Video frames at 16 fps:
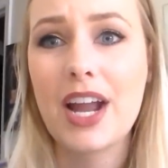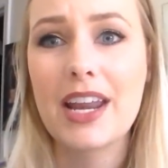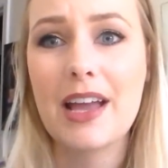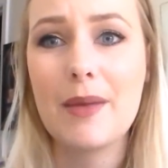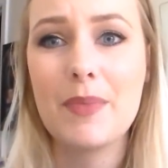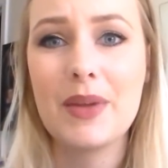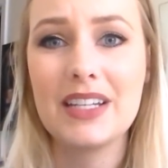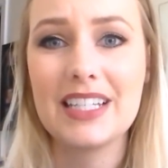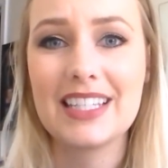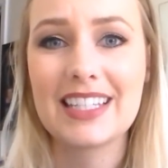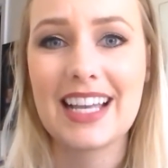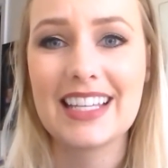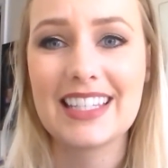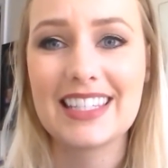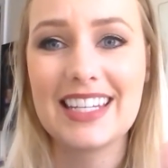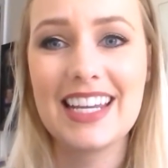dried up and
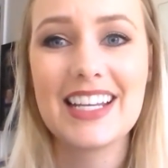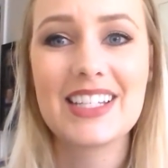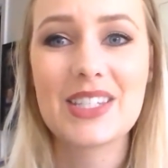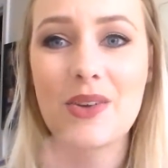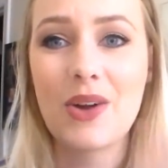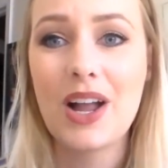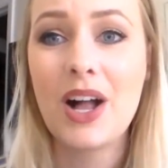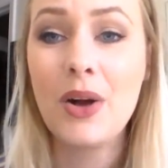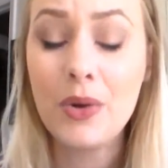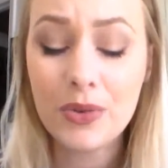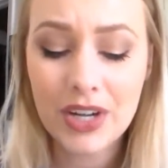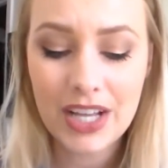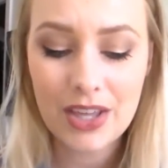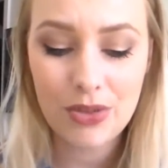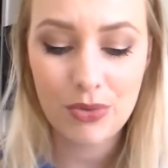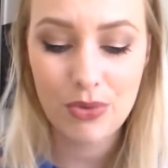disgusting, so I
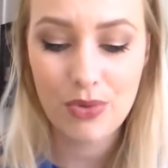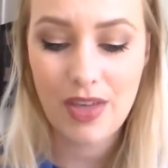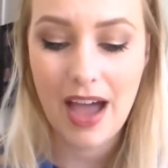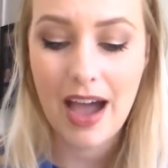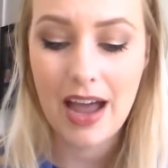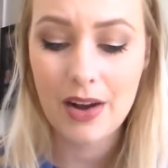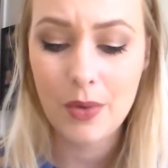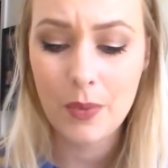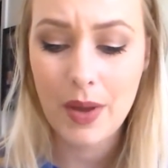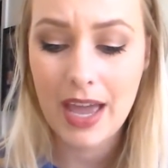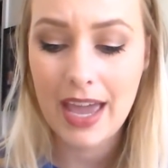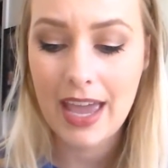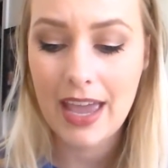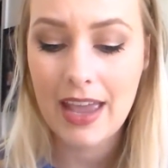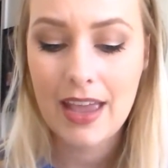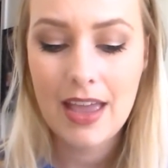already threw that
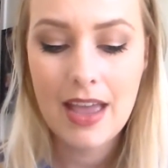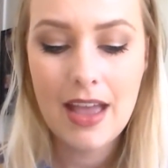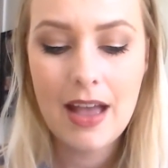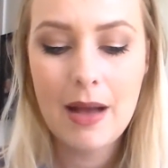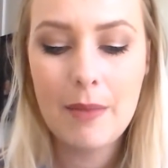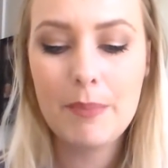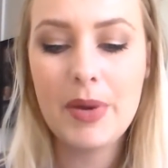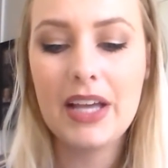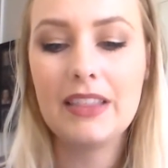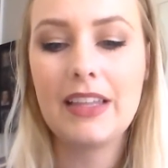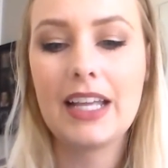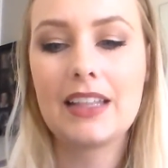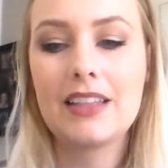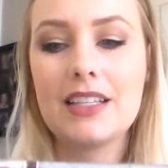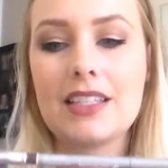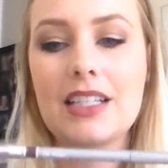away. But
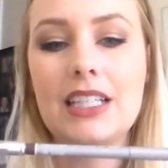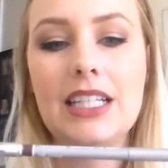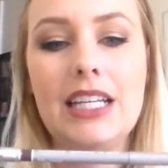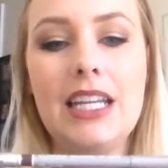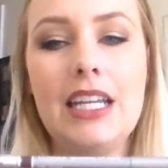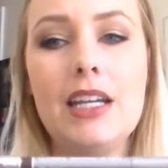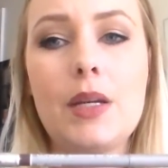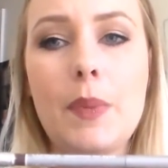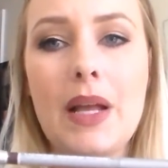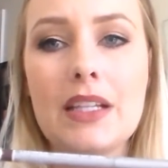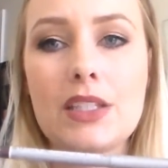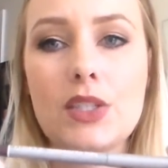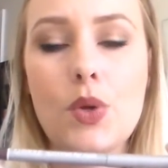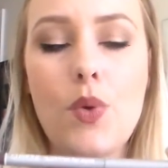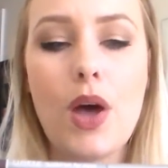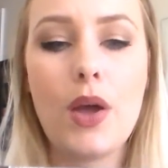like this Clinique
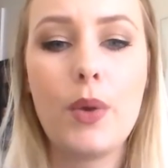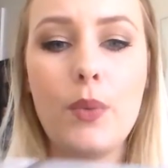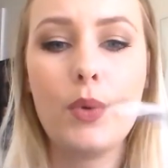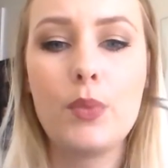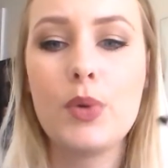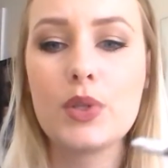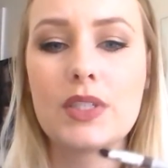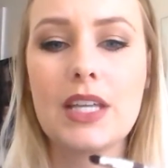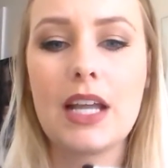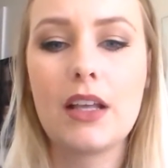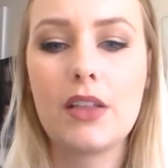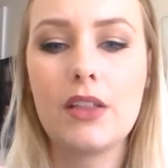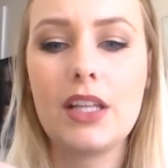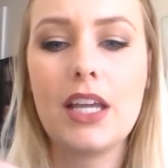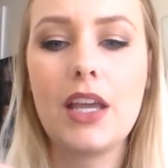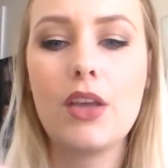pencil I will most
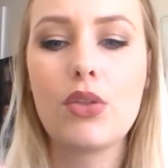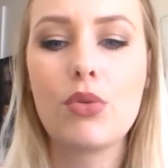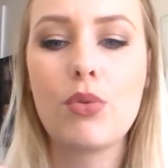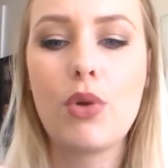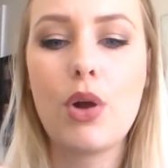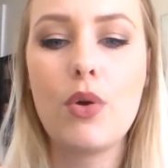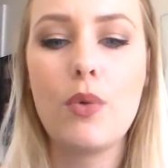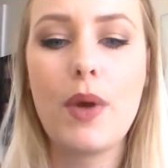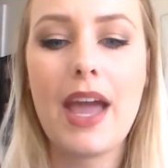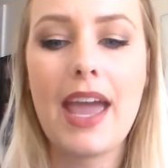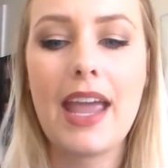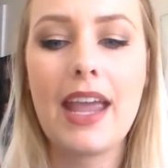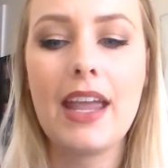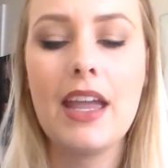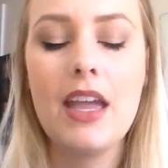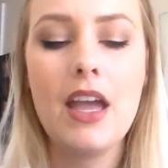likely throw
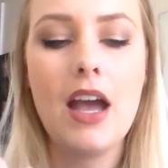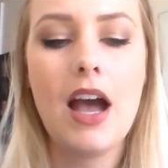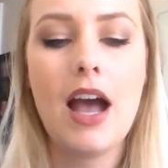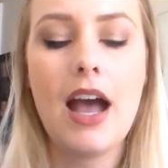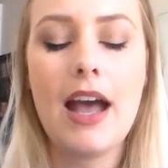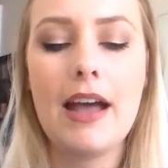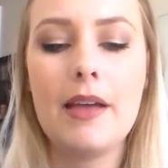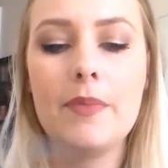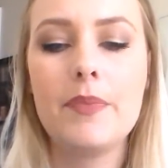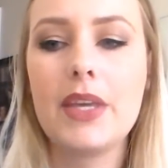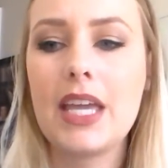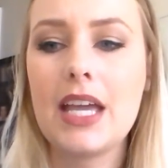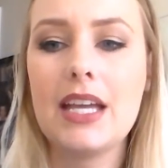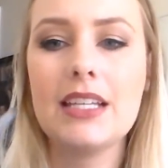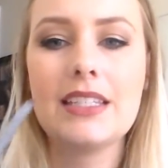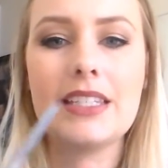away
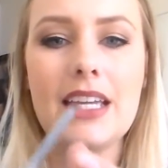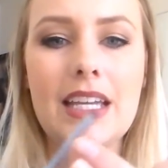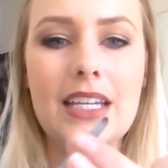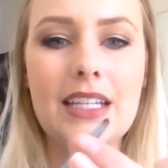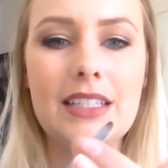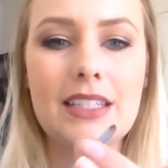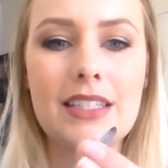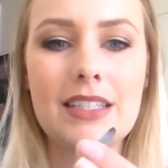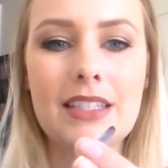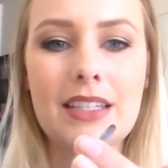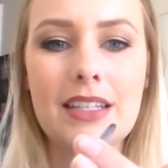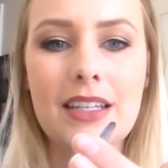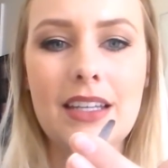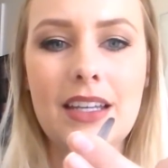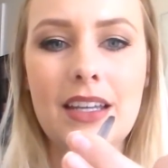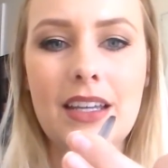because it's